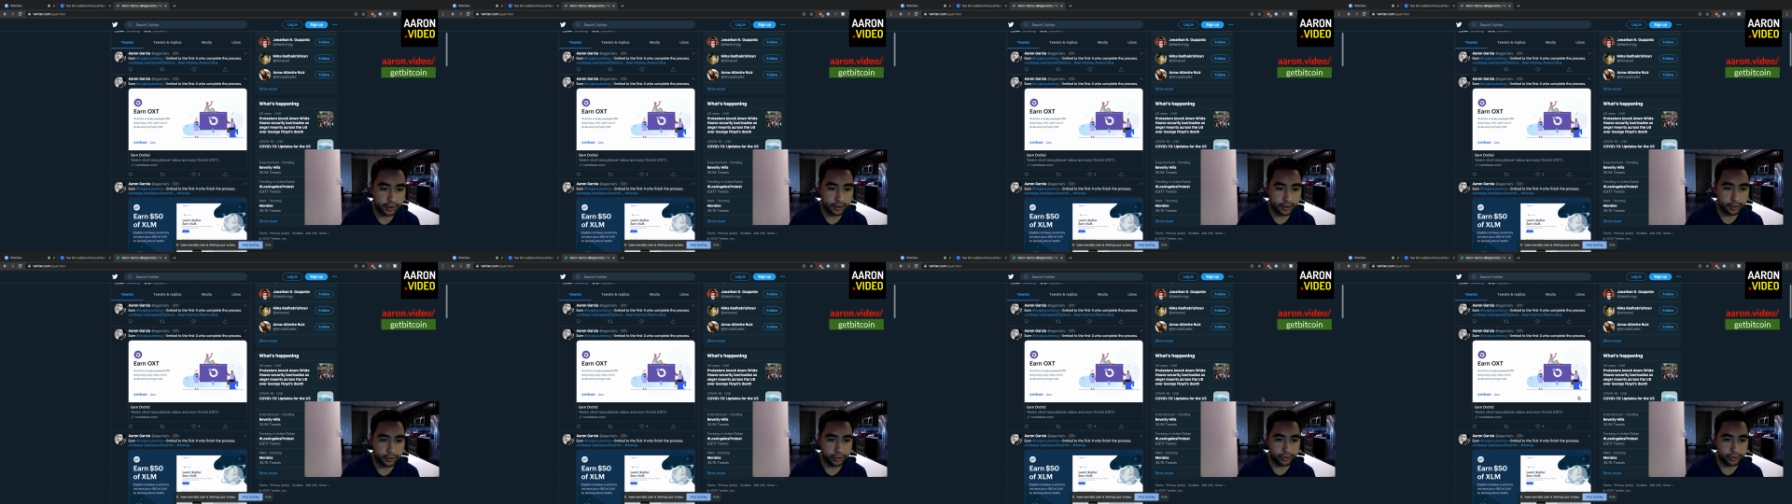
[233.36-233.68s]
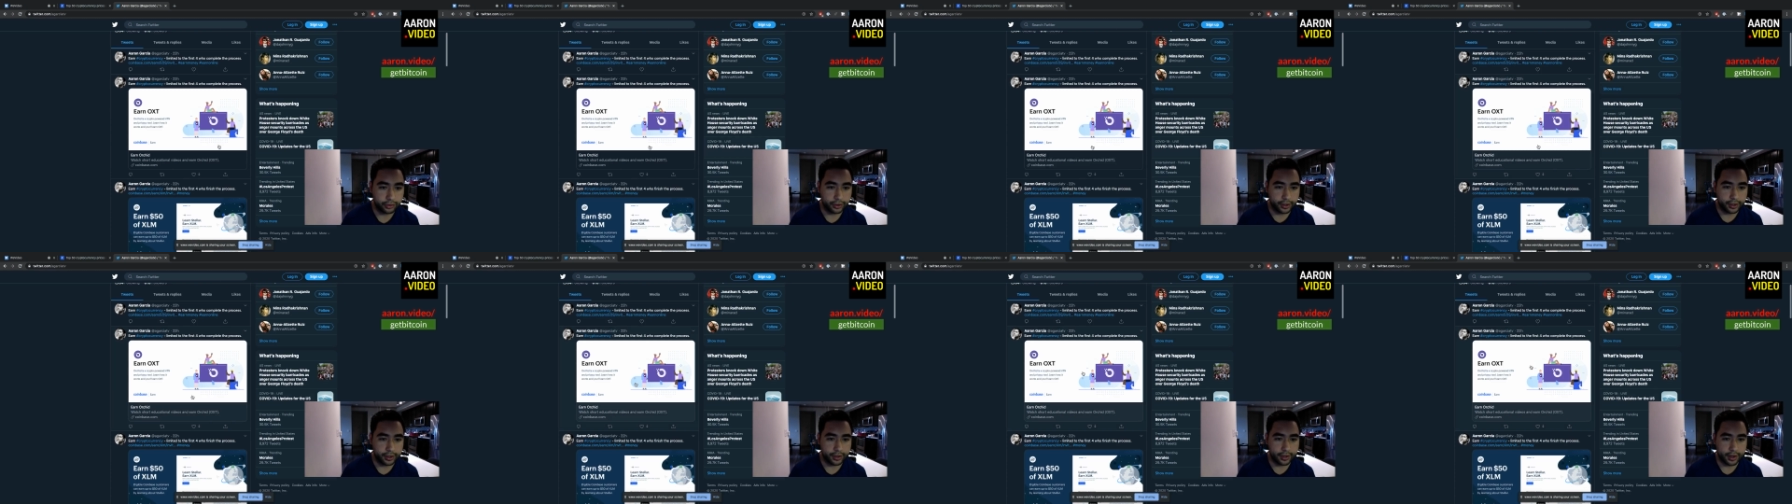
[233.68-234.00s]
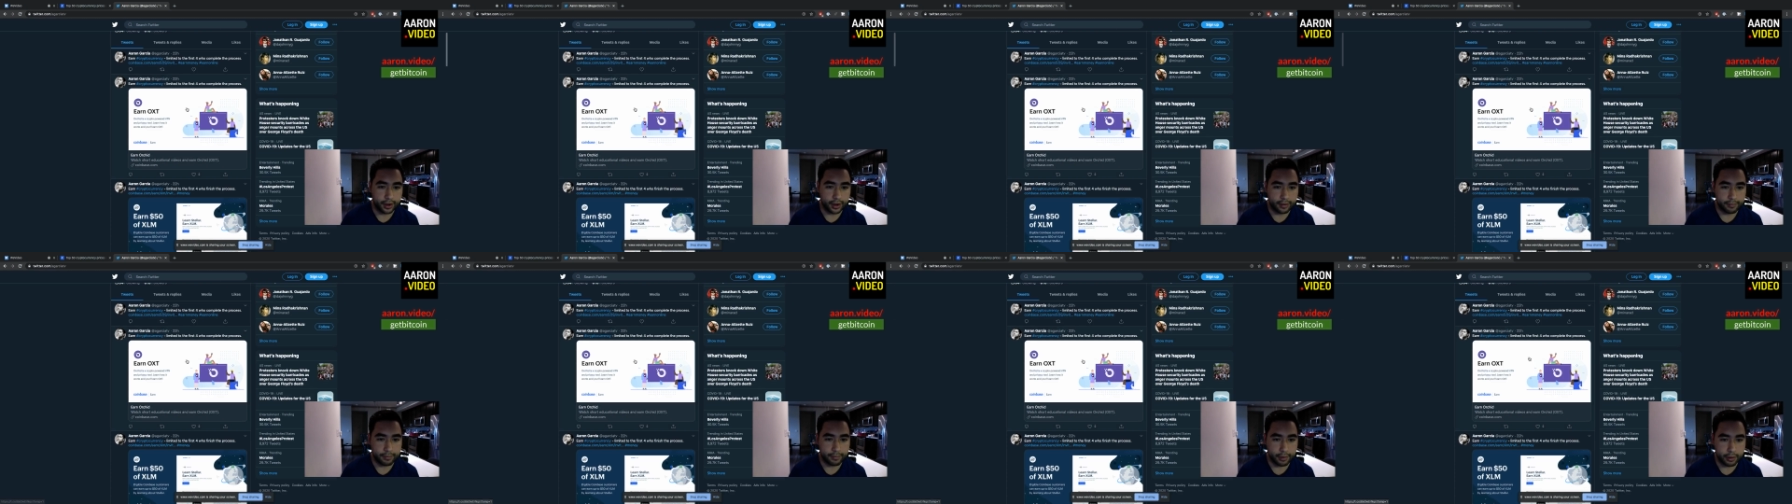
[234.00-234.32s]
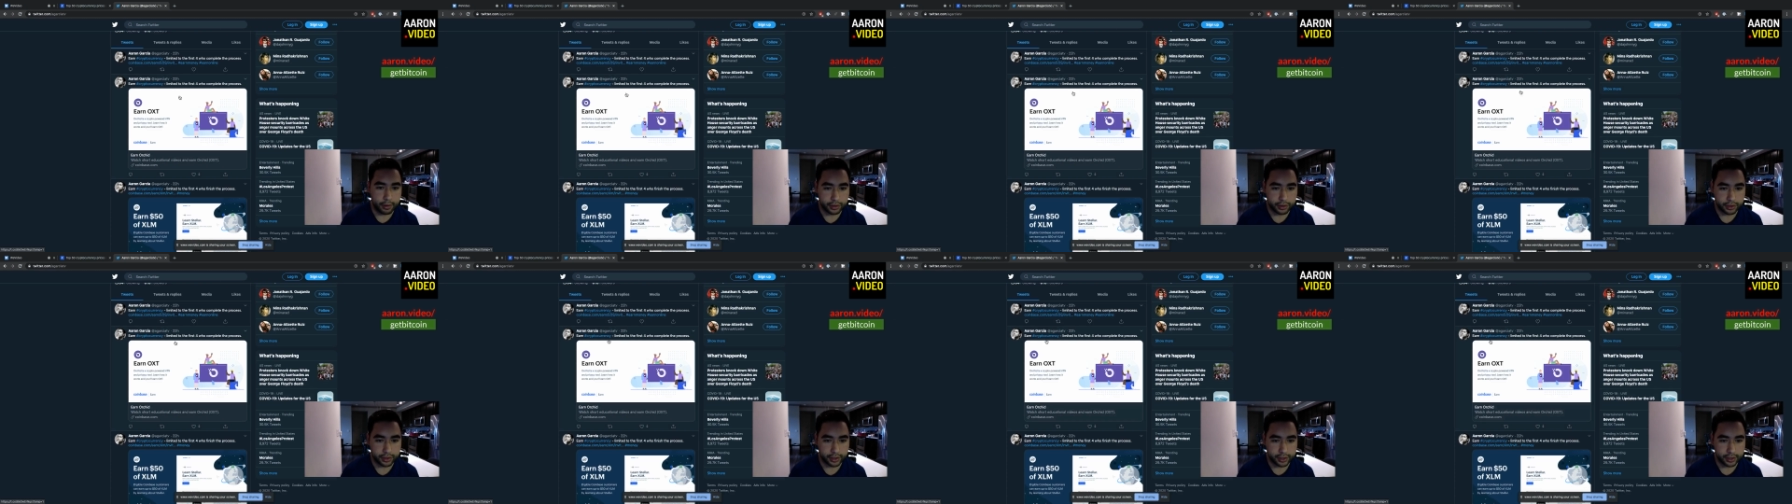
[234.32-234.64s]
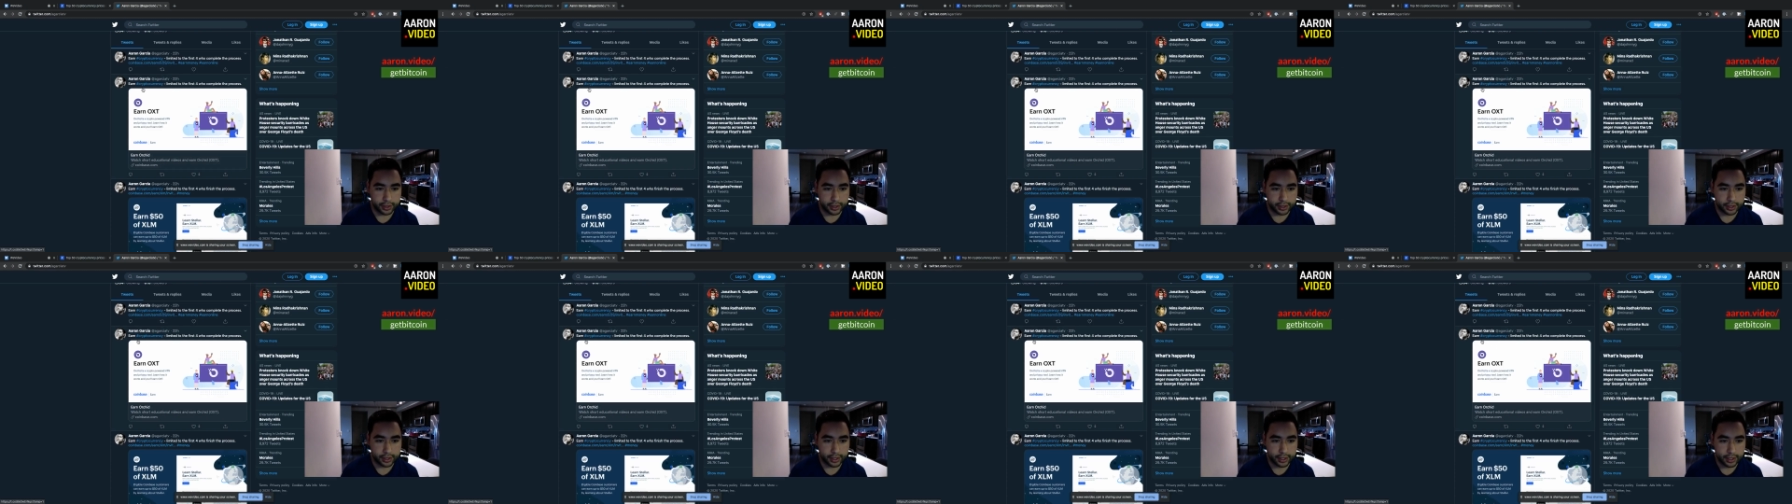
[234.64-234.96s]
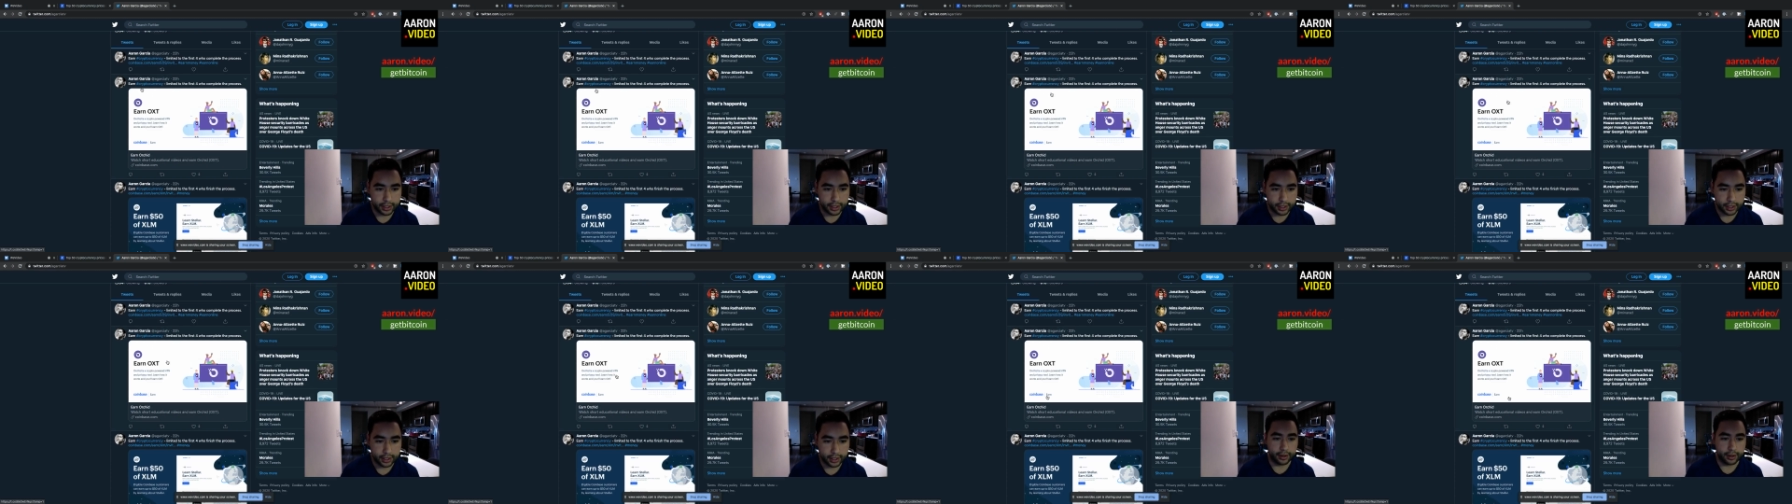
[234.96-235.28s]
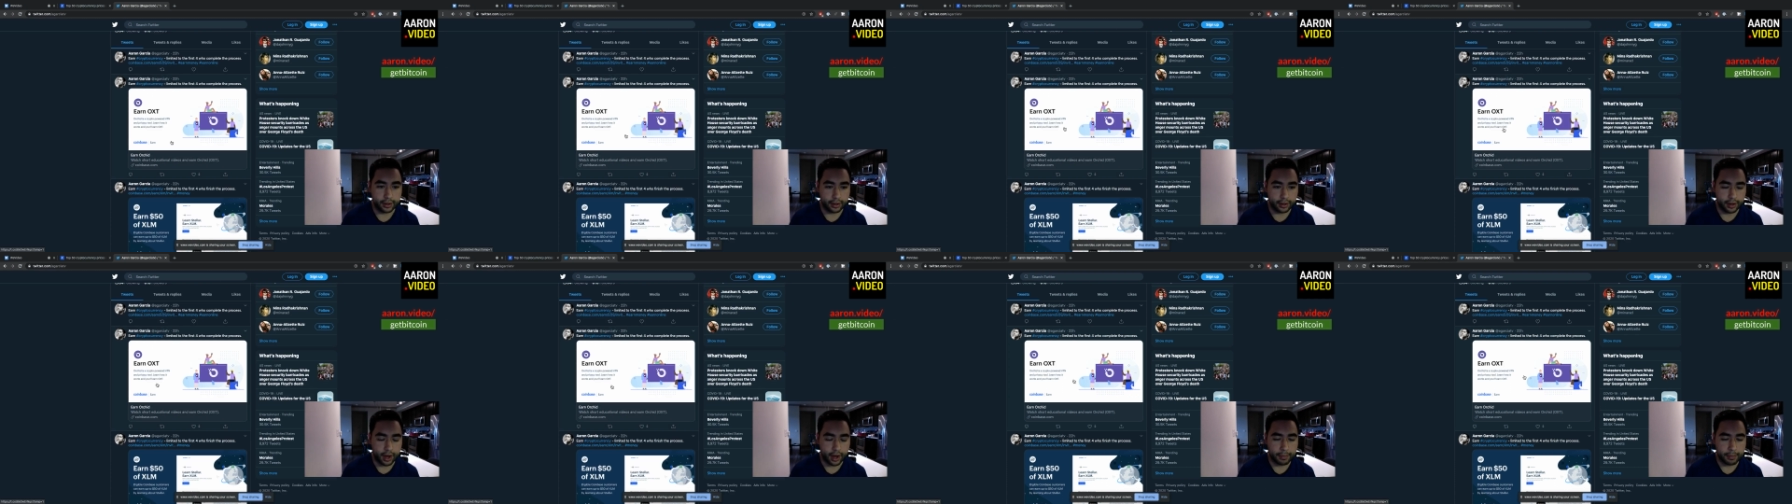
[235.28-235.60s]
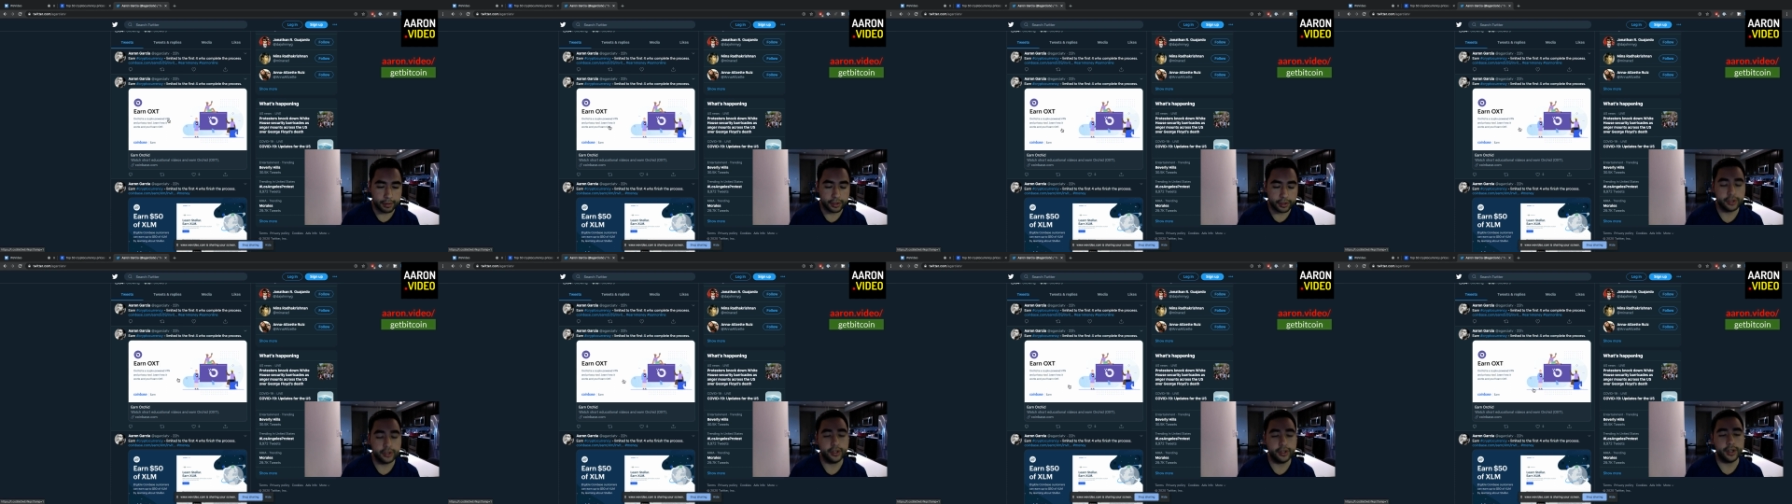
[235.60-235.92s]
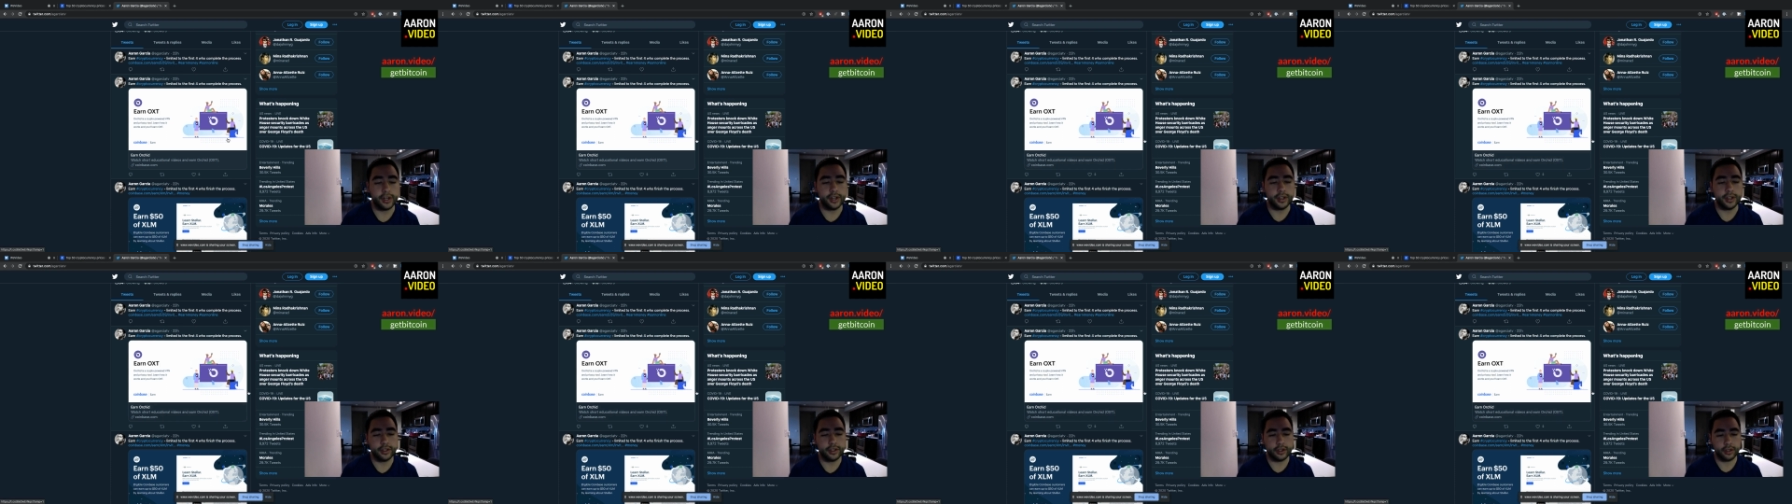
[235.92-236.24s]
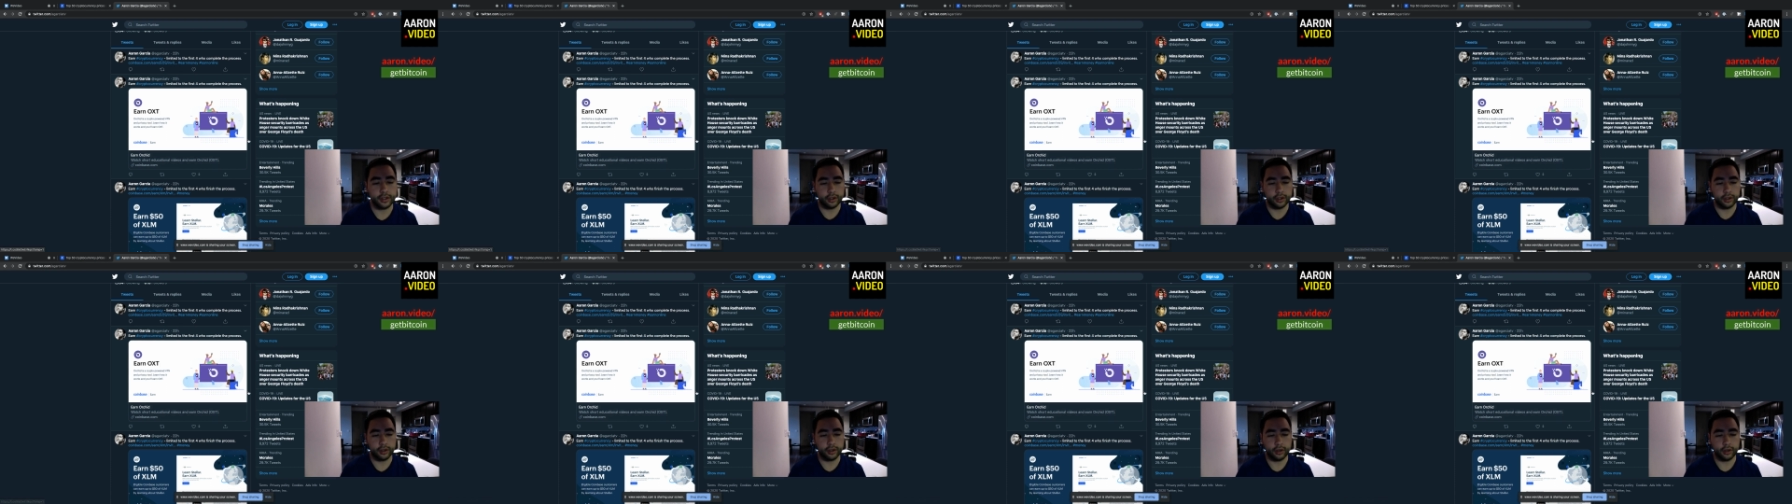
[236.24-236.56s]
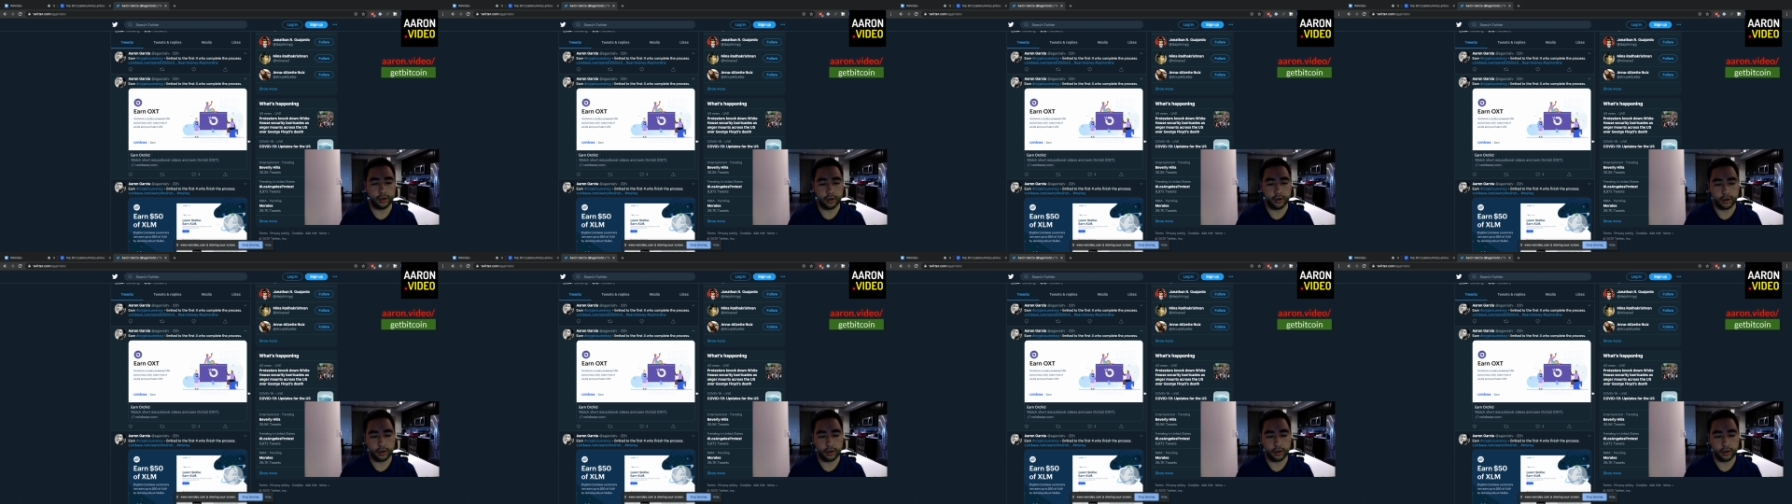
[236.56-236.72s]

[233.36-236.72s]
you'll see that I have posted an opportunity to